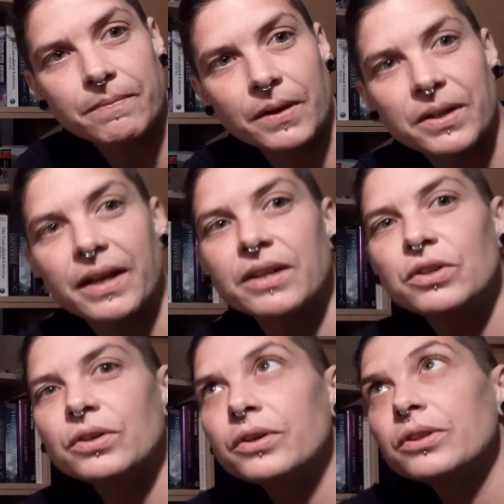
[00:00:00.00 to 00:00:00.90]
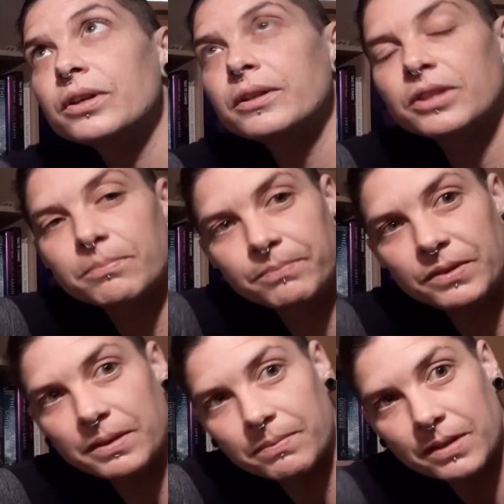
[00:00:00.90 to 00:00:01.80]
okay you know the, the
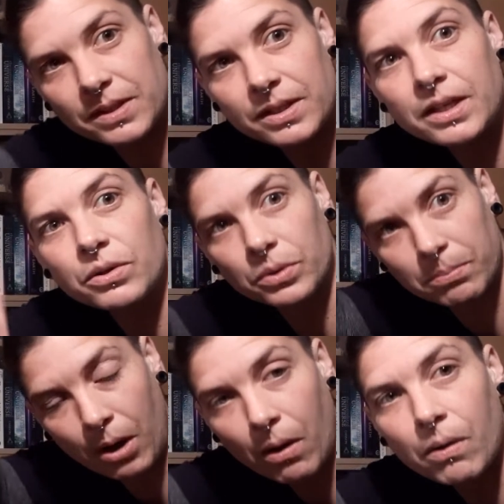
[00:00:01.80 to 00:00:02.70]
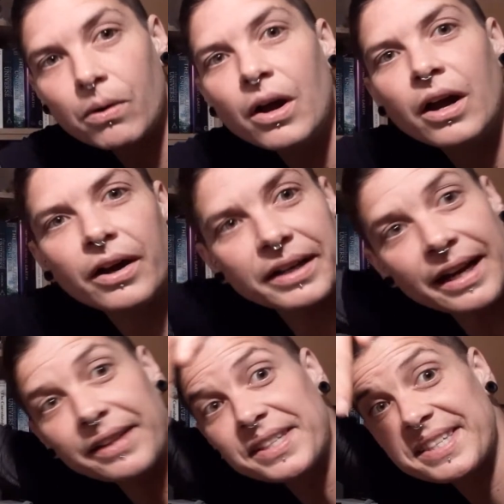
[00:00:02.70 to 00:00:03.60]
the the stick or the pole okay
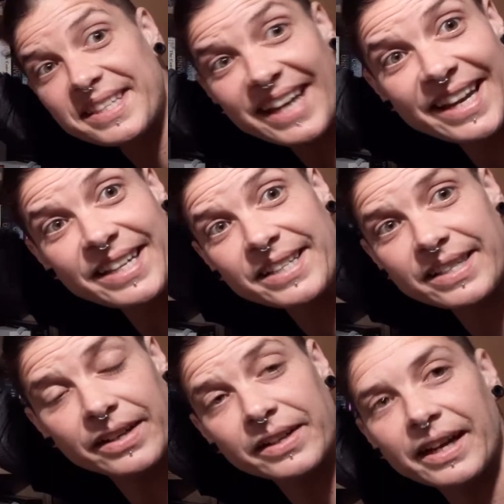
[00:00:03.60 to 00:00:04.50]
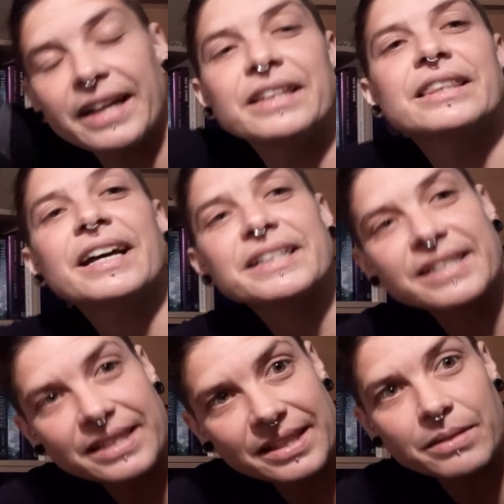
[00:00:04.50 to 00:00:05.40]
and the snakes okay
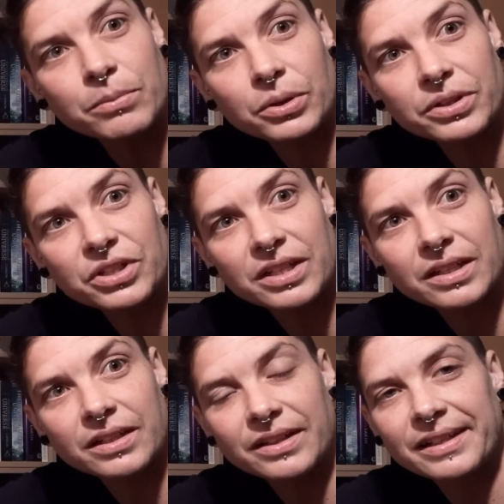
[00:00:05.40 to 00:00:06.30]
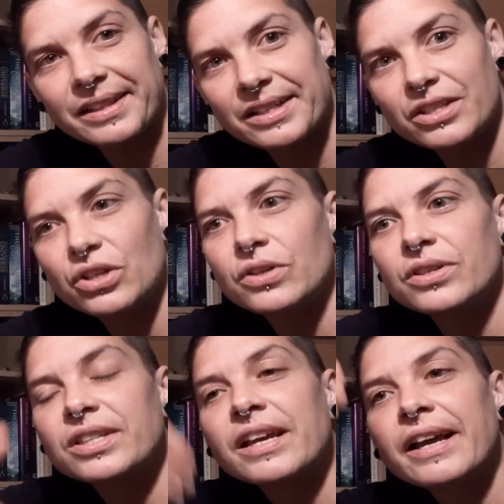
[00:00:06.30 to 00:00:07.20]
that's the symbology okay that is
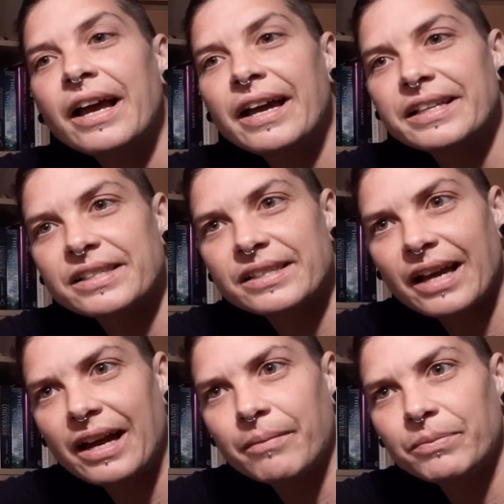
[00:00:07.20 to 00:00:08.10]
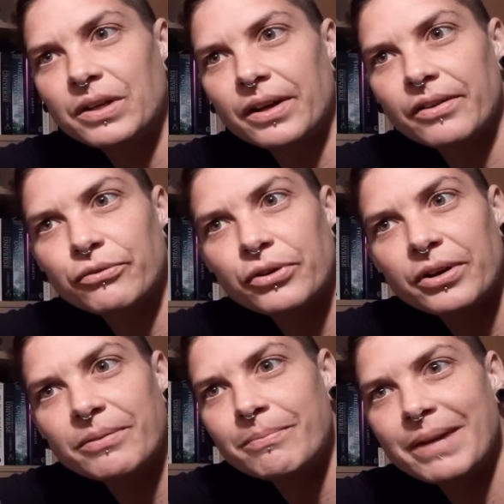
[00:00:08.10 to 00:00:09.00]
used it's um you know
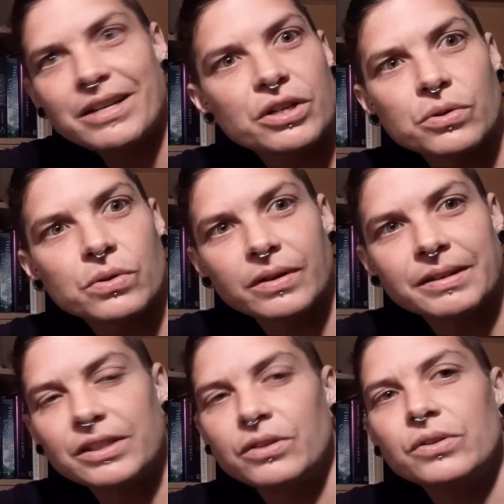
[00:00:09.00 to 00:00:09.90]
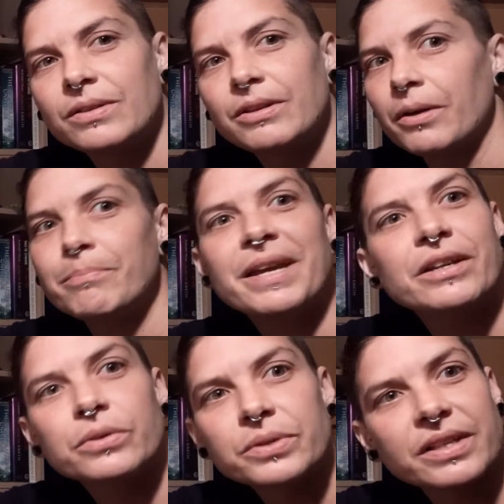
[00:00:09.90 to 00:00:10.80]
for medical it's used you know
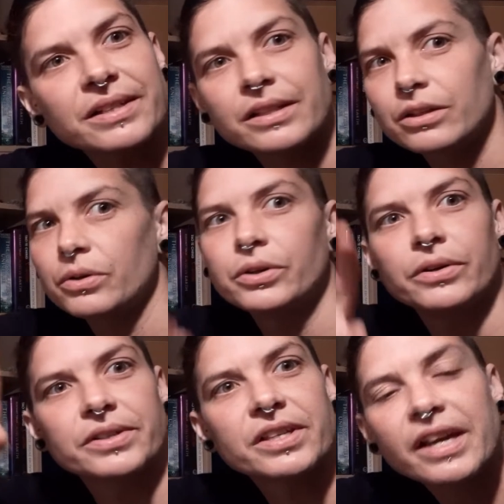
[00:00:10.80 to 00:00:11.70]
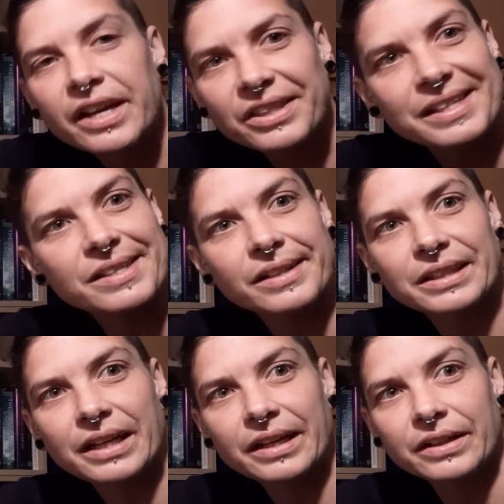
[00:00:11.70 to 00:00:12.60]
medical center logos things like
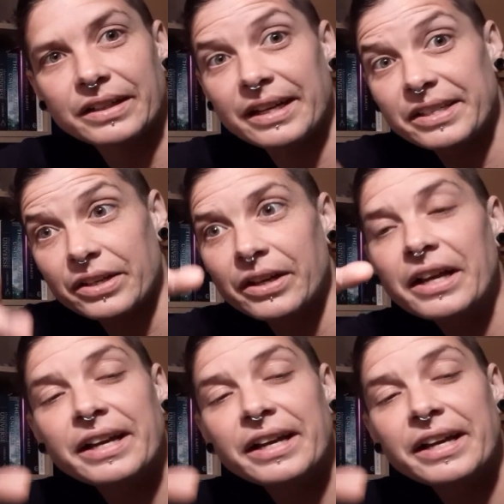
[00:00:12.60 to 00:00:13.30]
that okay so